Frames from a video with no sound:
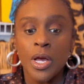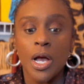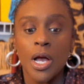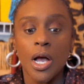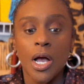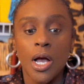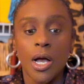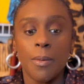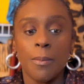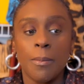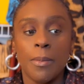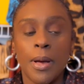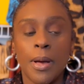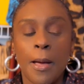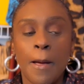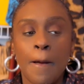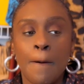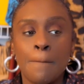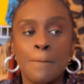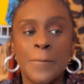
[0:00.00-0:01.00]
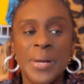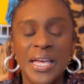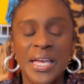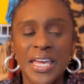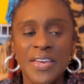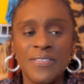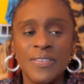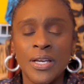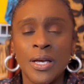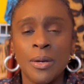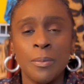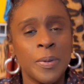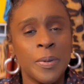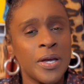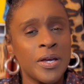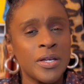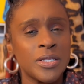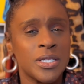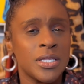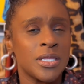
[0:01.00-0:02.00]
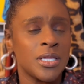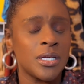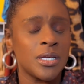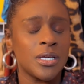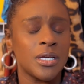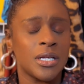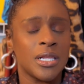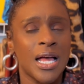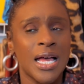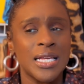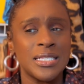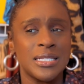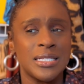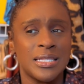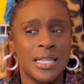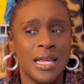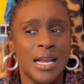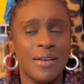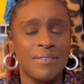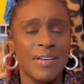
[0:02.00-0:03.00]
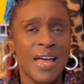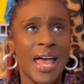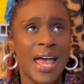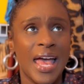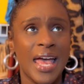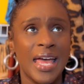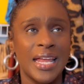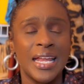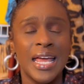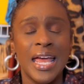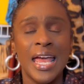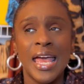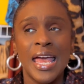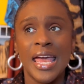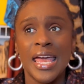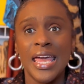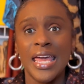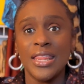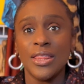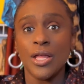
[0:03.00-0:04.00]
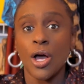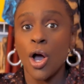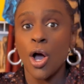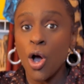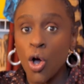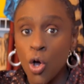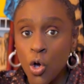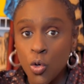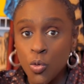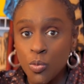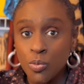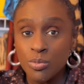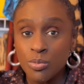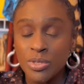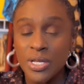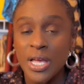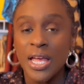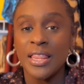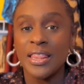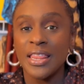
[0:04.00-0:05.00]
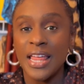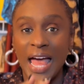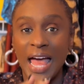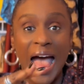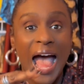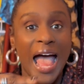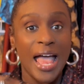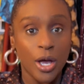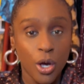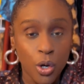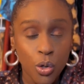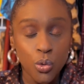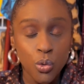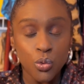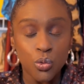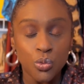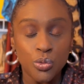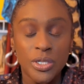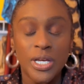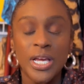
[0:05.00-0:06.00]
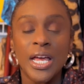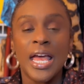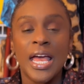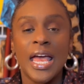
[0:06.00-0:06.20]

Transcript: But even compared to the closets that I've had in the homes that I owned,